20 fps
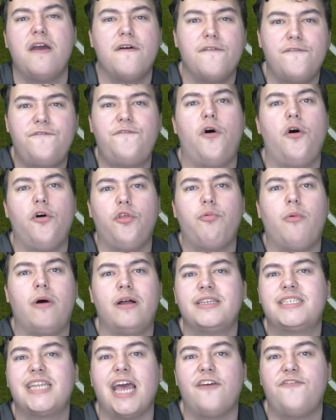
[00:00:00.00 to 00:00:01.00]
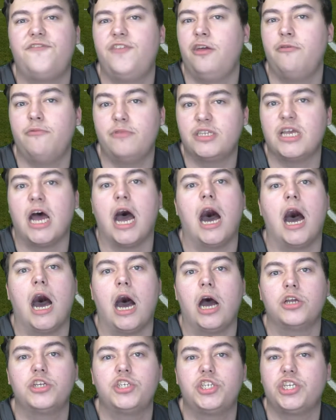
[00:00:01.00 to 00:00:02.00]
Fourth one definitely was
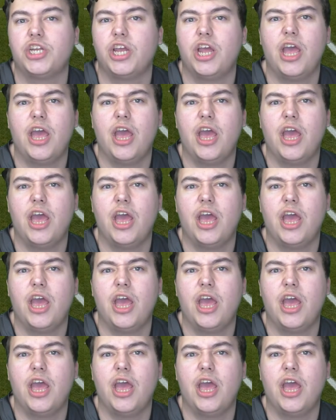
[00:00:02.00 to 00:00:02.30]
harsh.